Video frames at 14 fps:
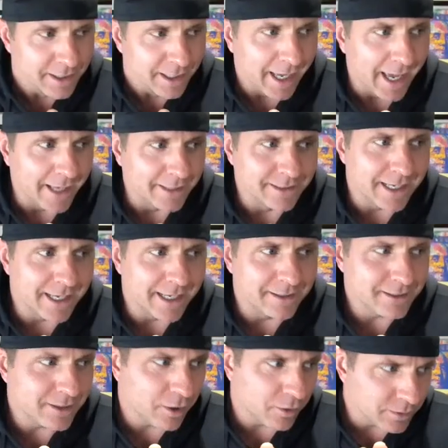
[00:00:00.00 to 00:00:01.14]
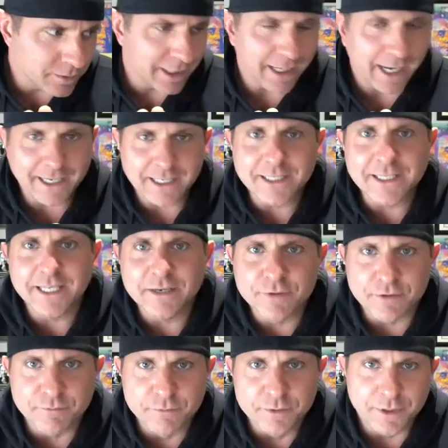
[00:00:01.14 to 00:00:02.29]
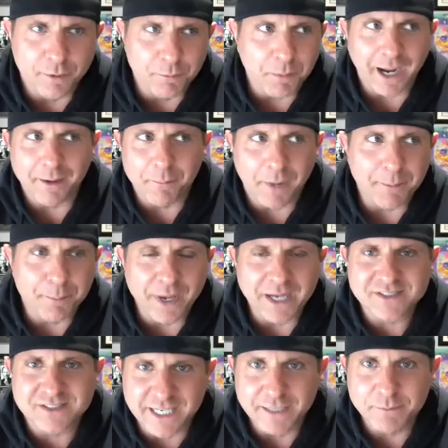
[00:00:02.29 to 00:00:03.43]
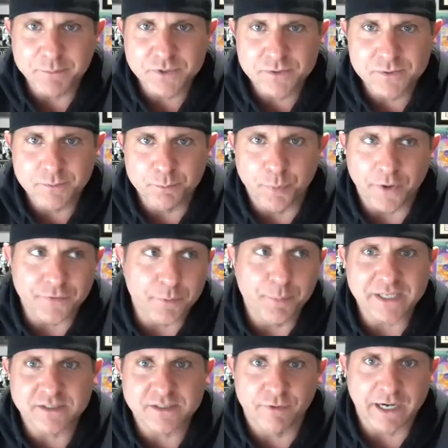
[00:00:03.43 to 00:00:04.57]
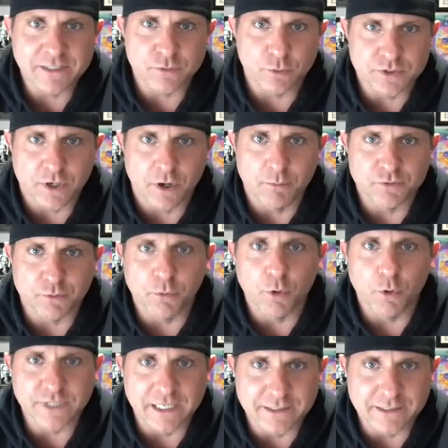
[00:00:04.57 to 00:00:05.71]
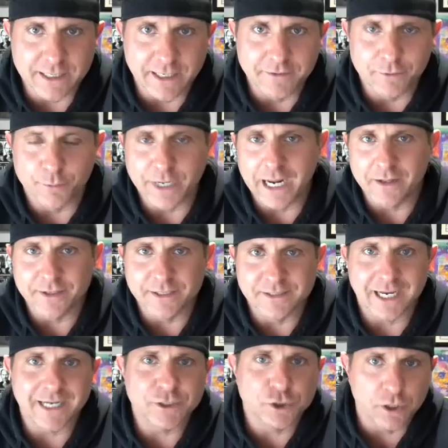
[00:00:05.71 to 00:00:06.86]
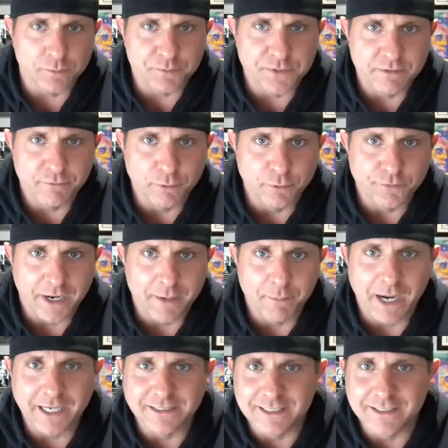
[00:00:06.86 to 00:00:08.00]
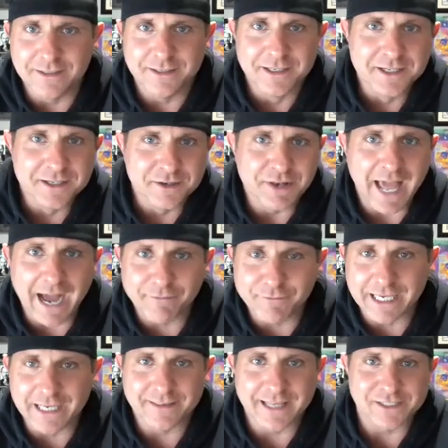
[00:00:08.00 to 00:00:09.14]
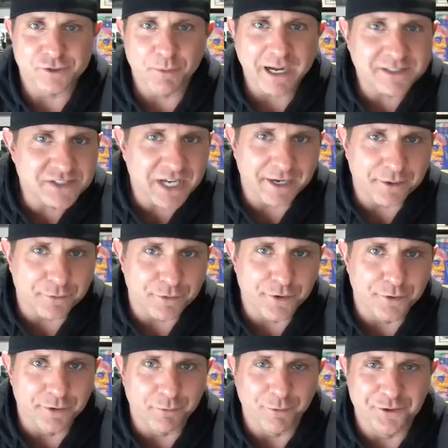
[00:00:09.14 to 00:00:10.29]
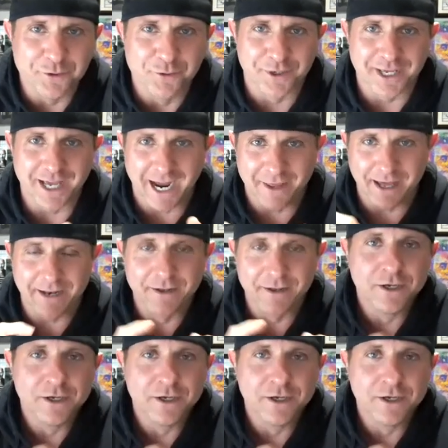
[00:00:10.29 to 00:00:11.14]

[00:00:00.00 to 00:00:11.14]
And, and, you know, like I can give it, you know, my, my best tips, but the best advice always comes from those that did it. The reality is I jumped in full-time. I didn't navigate that. So mine's kind of theory, where you were a guy that